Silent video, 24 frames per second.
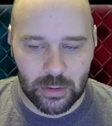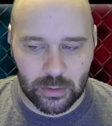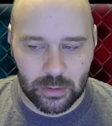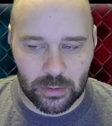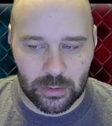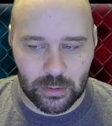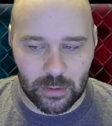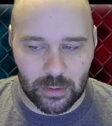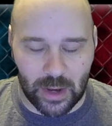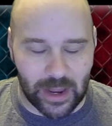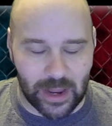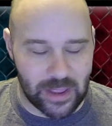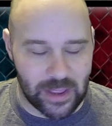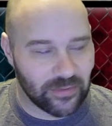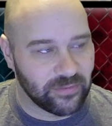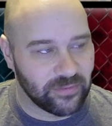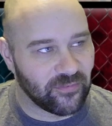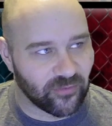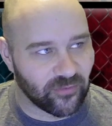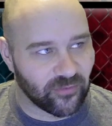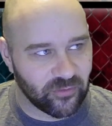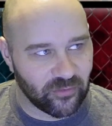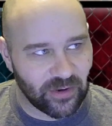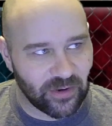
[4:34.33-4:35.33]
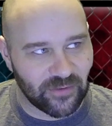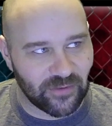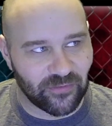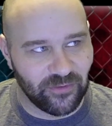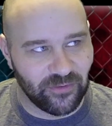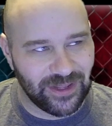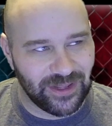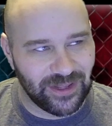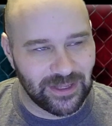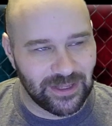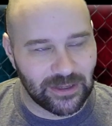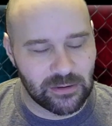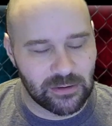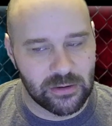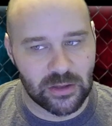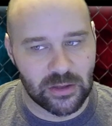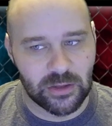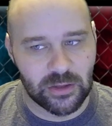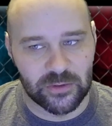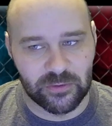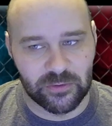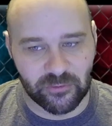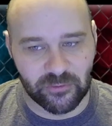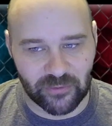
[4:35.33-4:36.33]
And for refereeing,
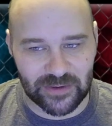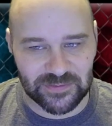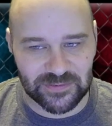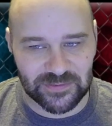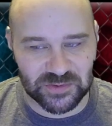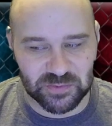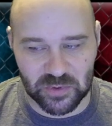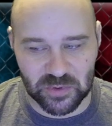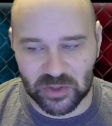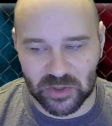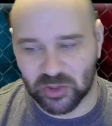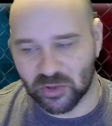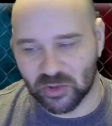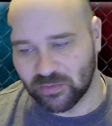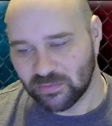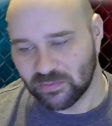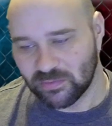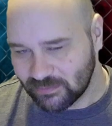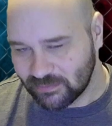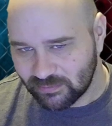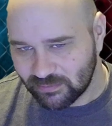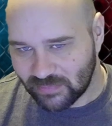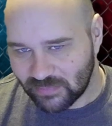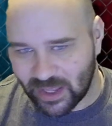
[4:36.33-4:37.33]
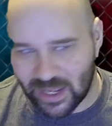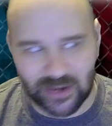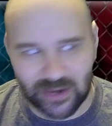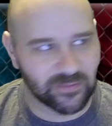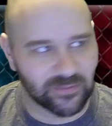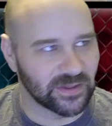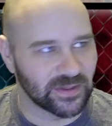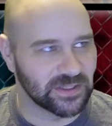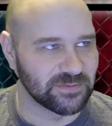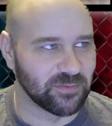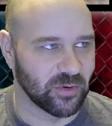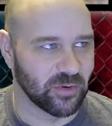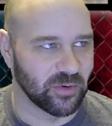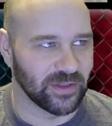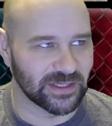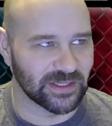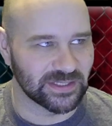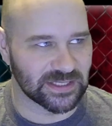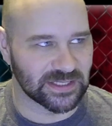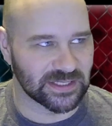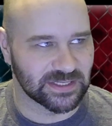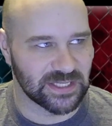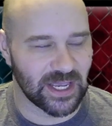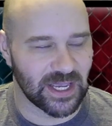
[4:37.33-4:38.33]
the refs will handle things more or less
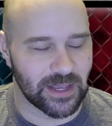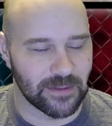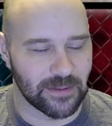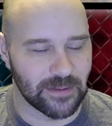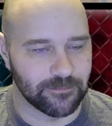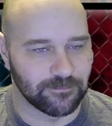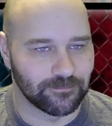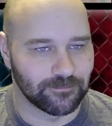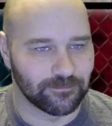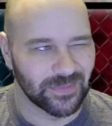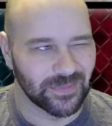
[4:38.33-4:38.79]
the same.